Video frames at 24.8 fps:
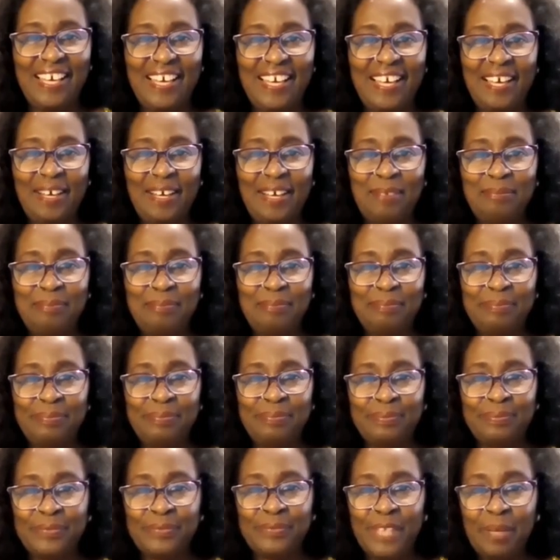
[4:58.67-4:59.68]
Um,
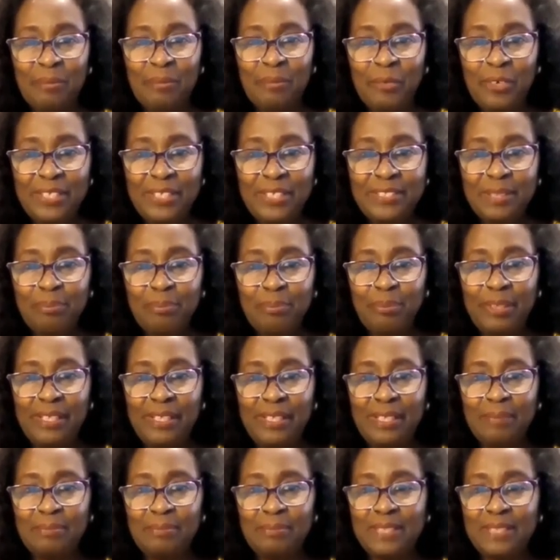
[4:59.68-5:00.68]
I'm going to pull
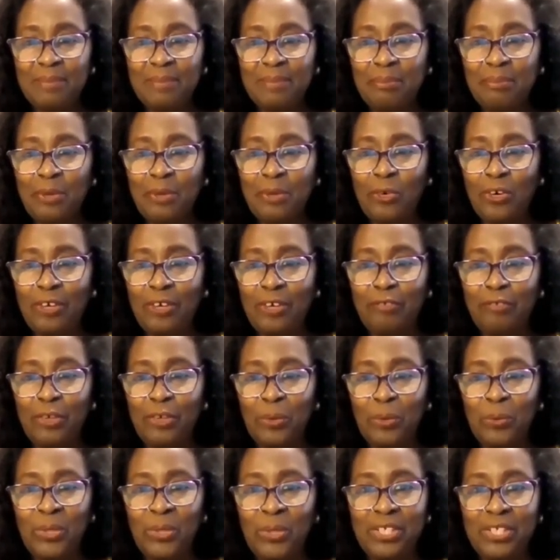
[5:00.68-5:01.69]
up some more of
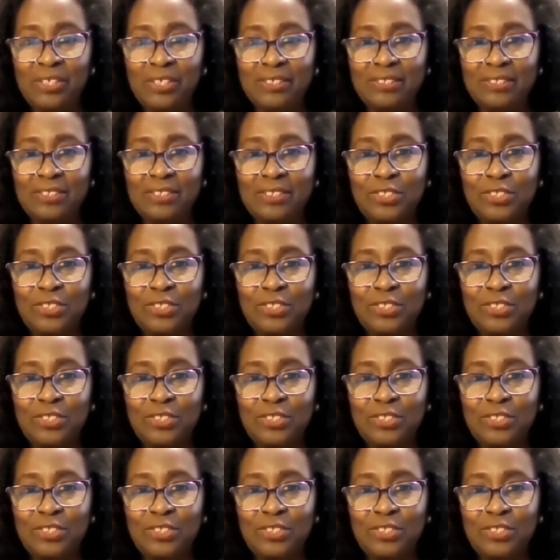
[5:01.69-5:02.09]
your work to